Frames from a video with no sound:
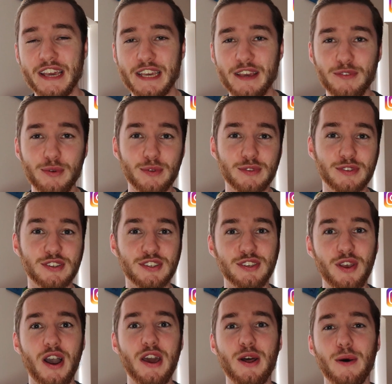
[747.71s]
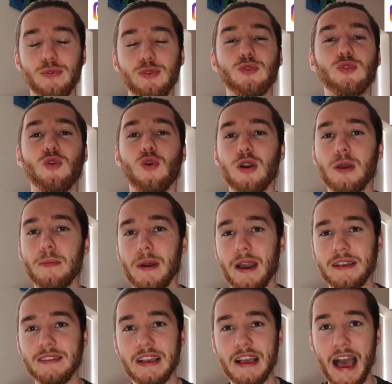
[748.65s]
if you want to sign up to
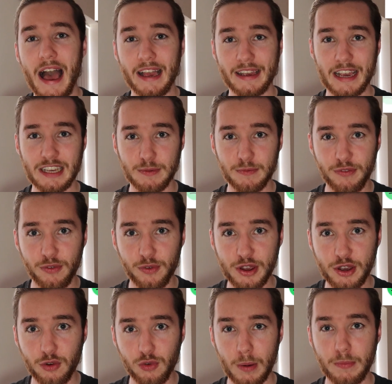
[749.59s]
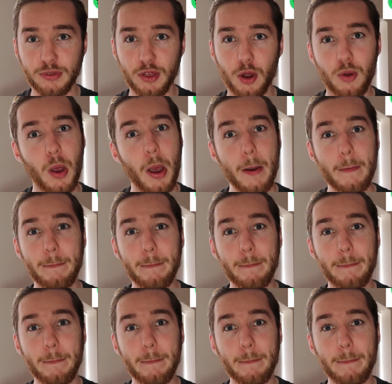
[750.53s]
Coinbase and get some free crypto.